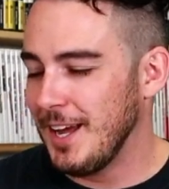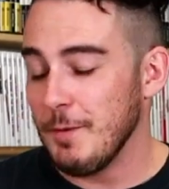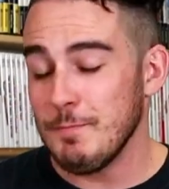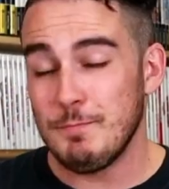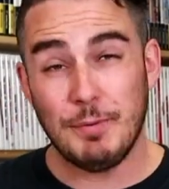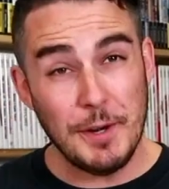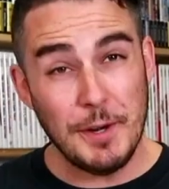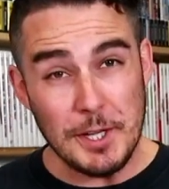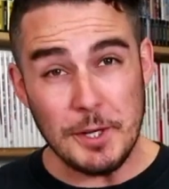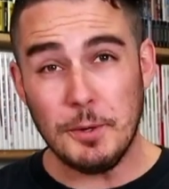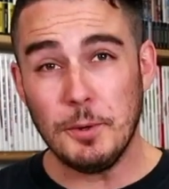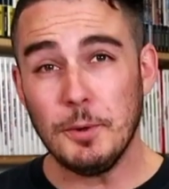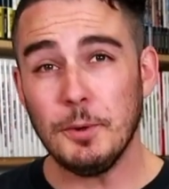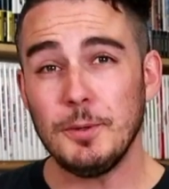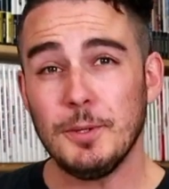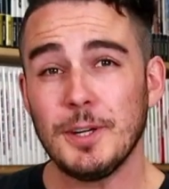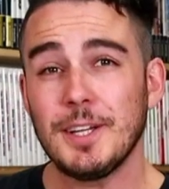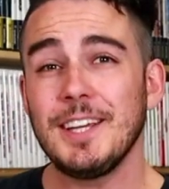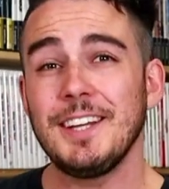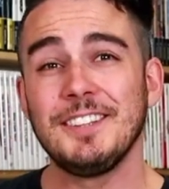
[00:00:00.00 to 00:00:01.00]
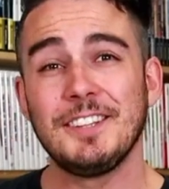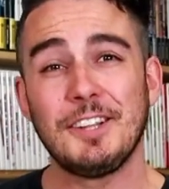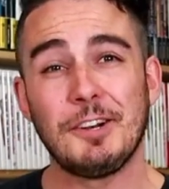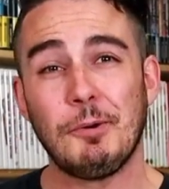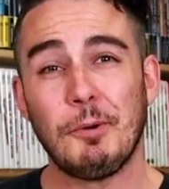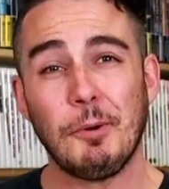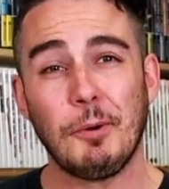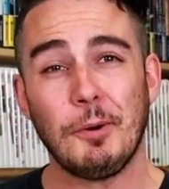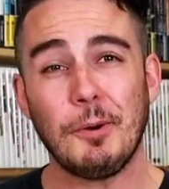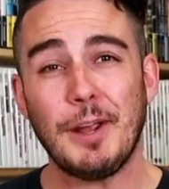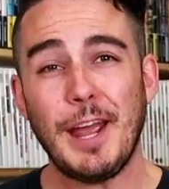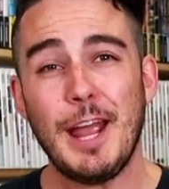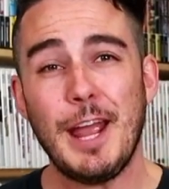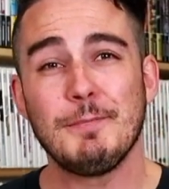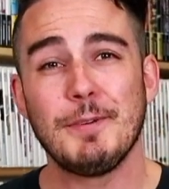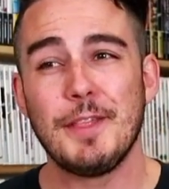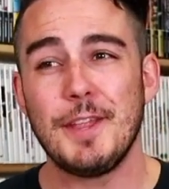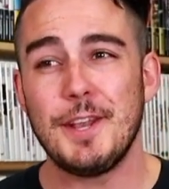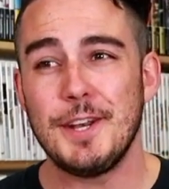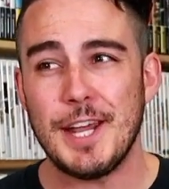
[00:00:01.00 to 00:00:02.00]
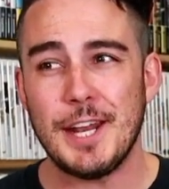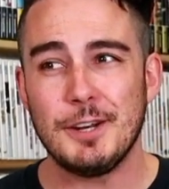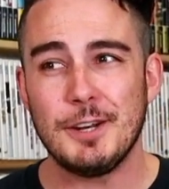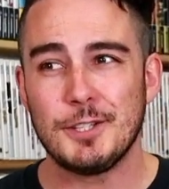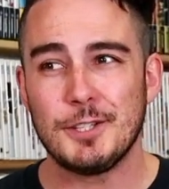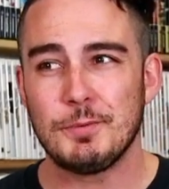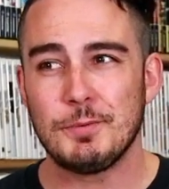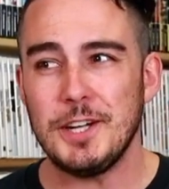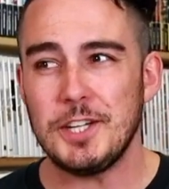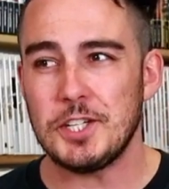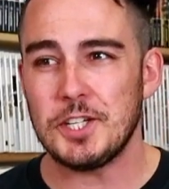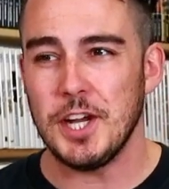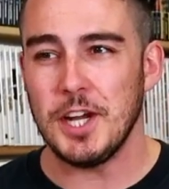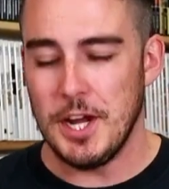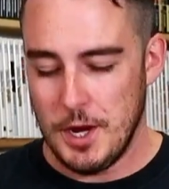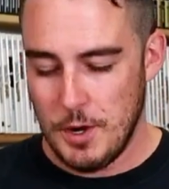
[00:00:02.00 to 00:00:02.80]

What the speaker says: pretty cool looking little horror game on the Nintendo Switch,